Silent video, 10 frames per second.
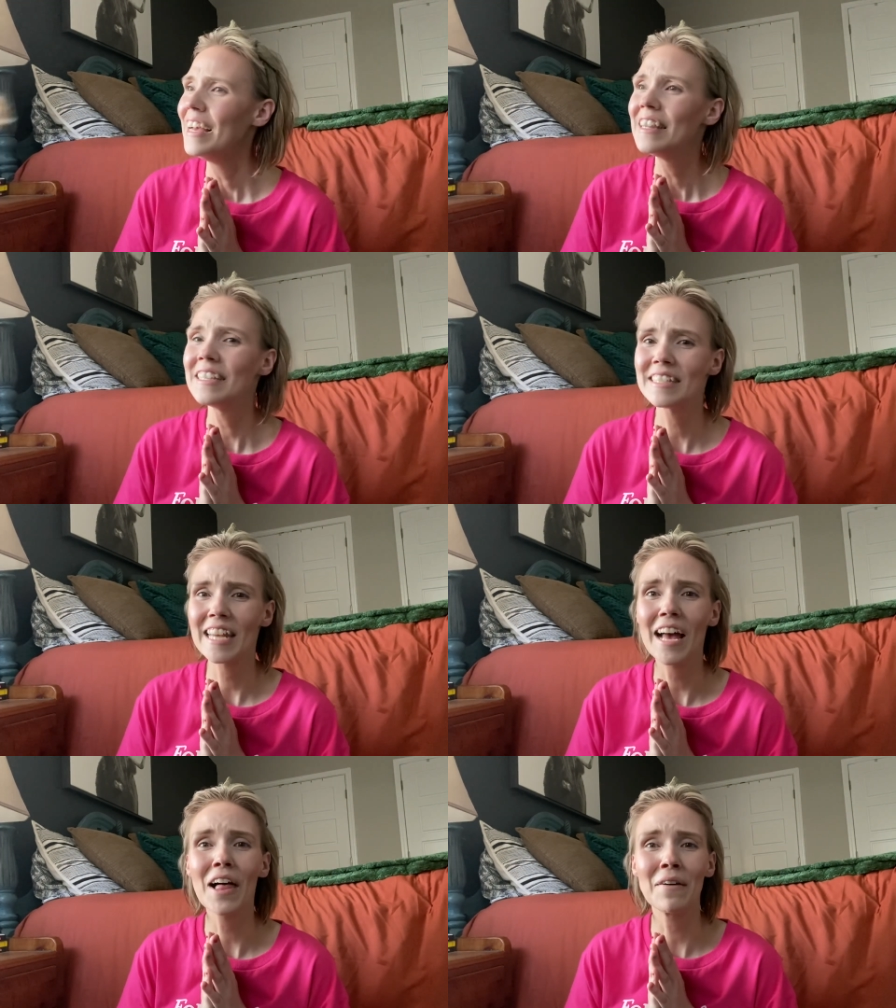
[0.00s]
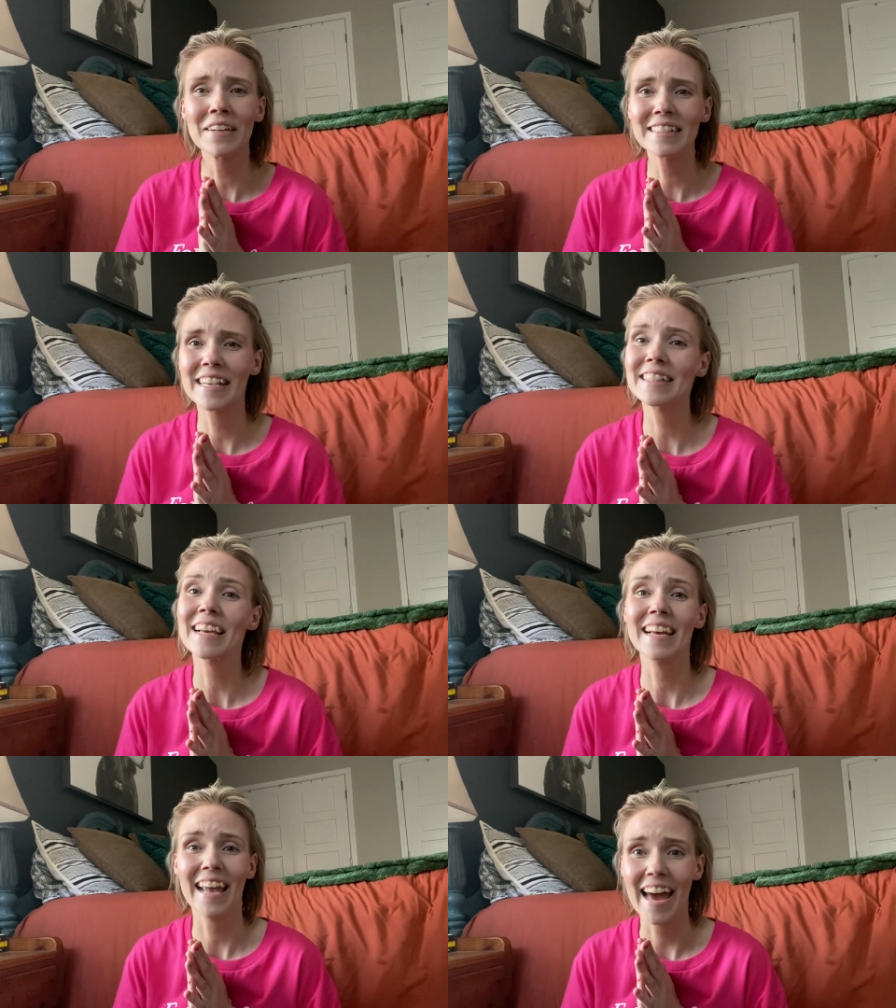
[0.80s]
This tail always says like
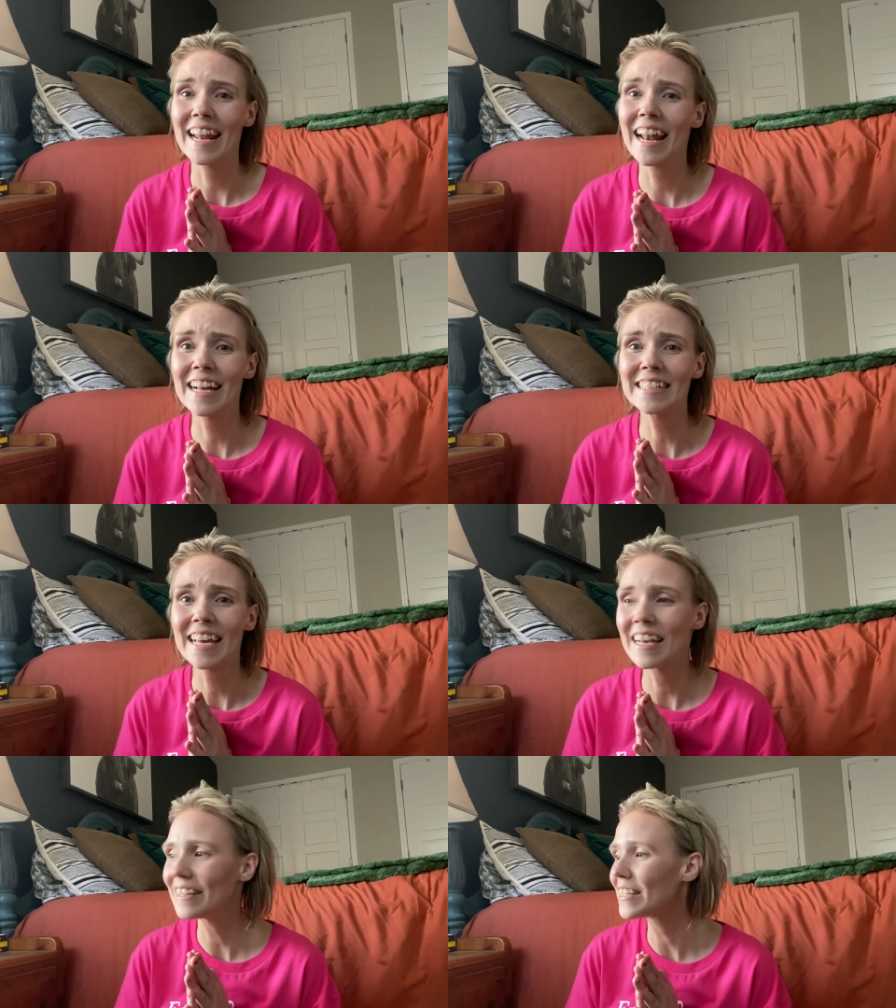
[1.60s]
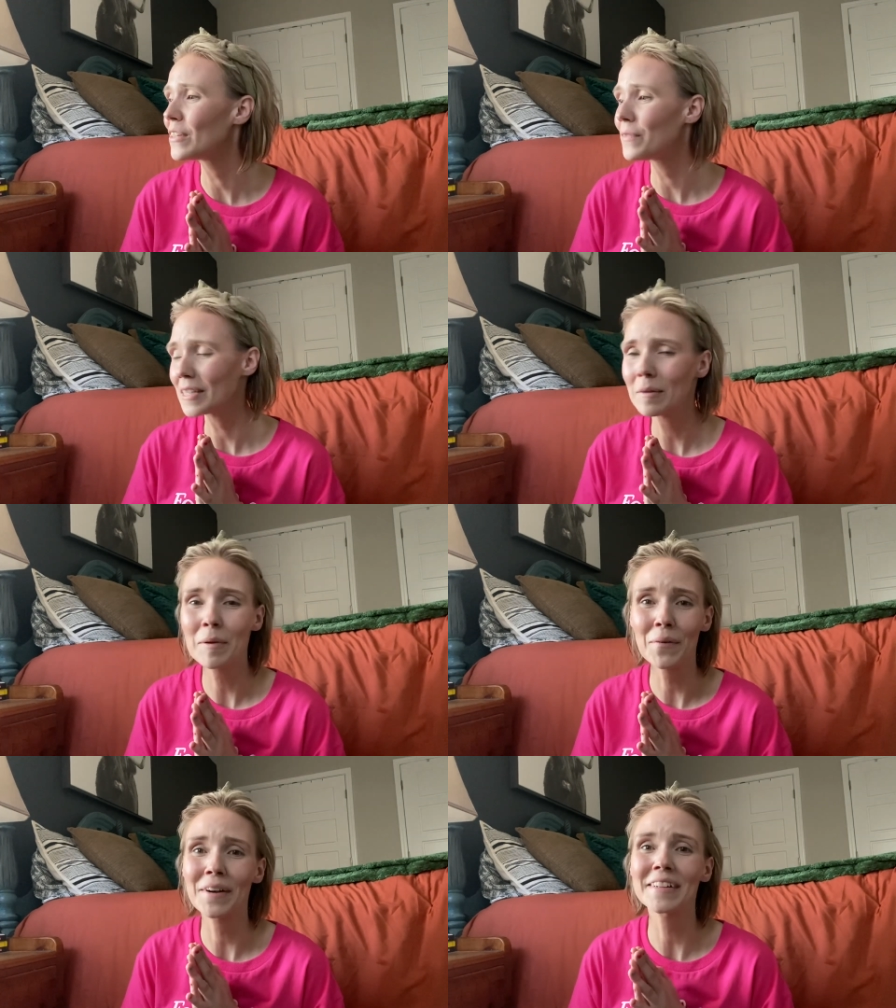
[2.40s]
a cat of nine tails, and it's fixing to be
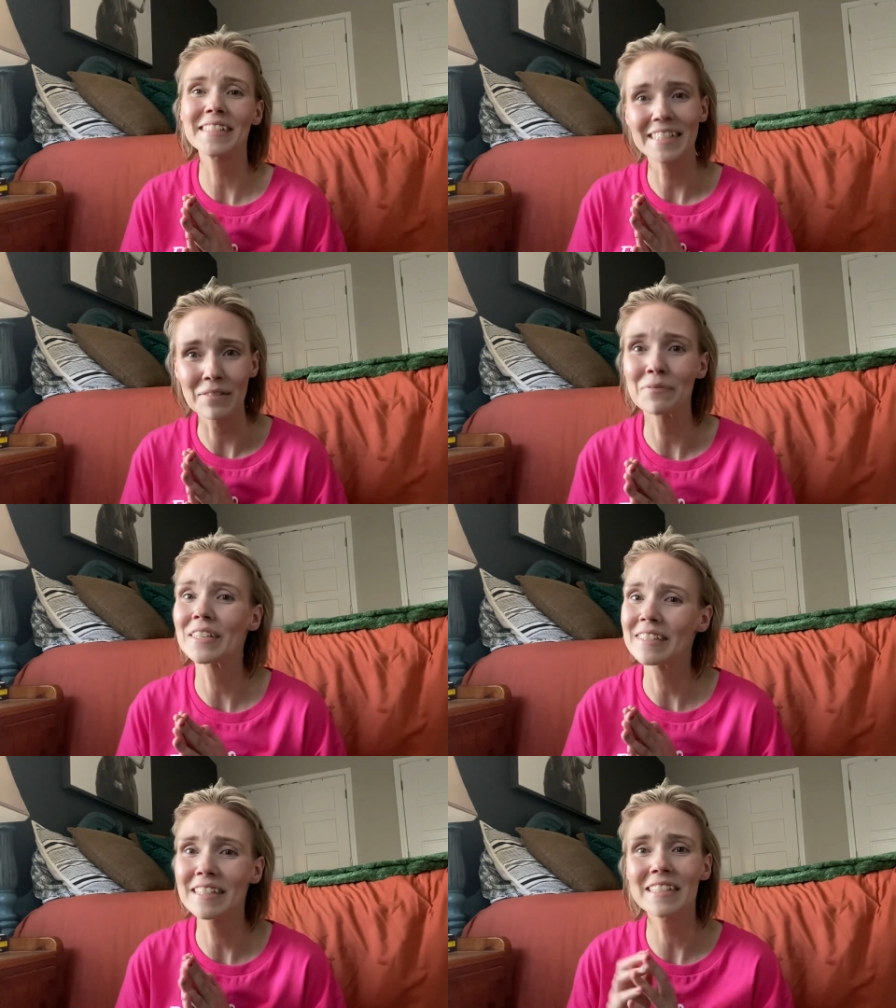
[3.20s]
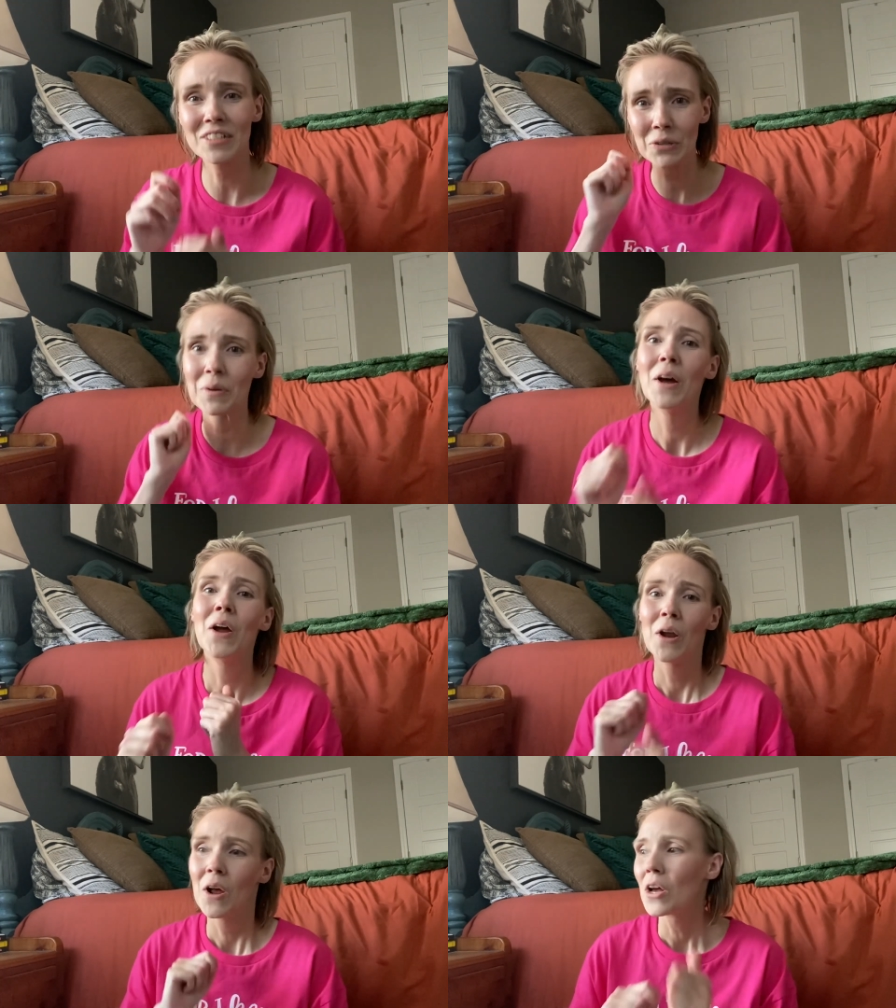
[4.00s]
worse because I'm fixing to
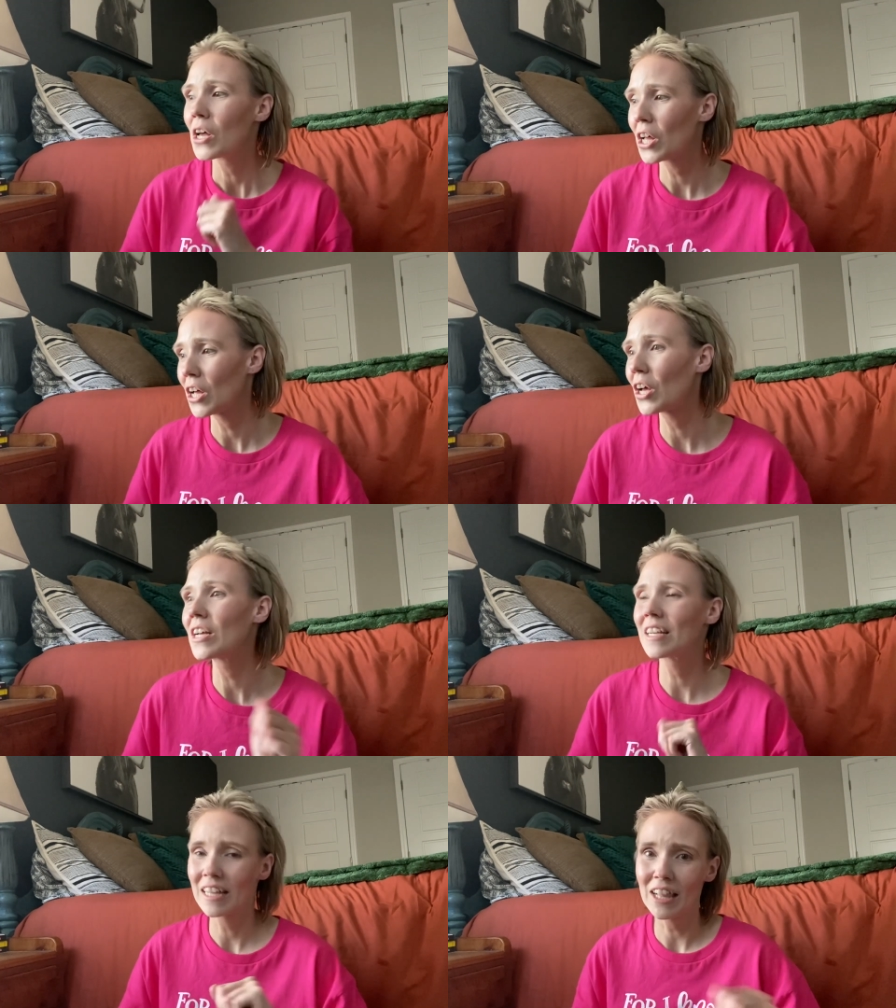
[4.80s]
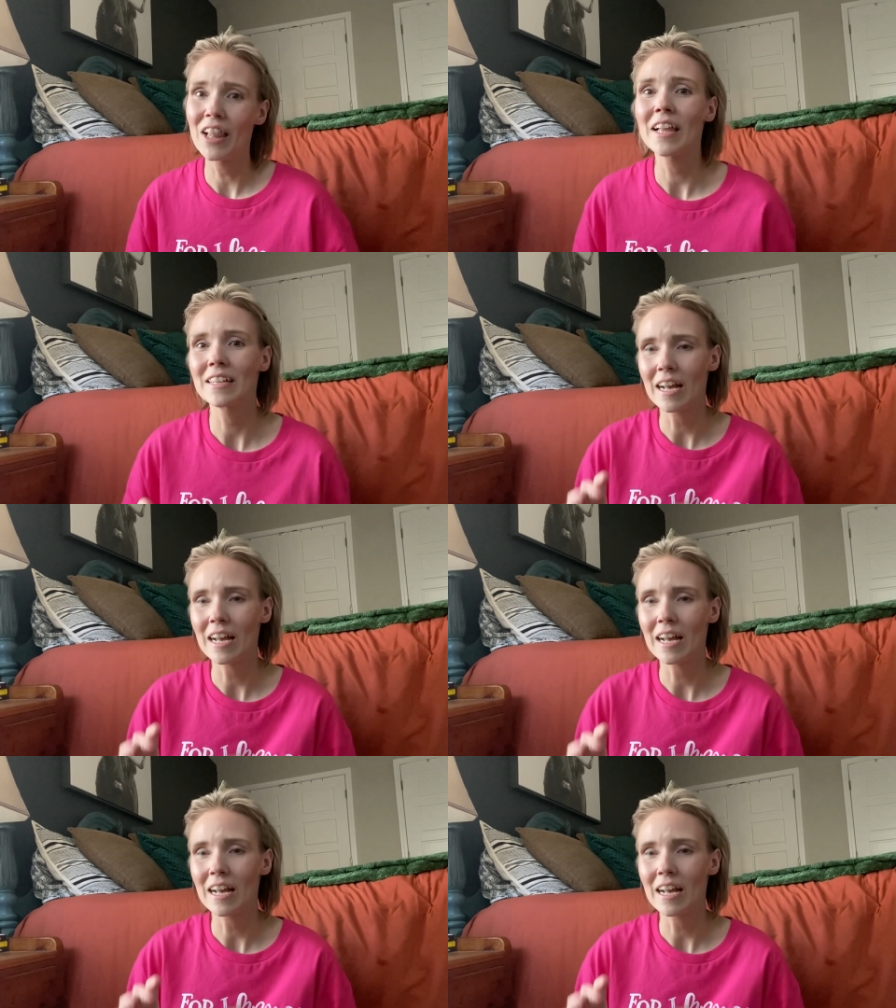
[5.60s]
cut.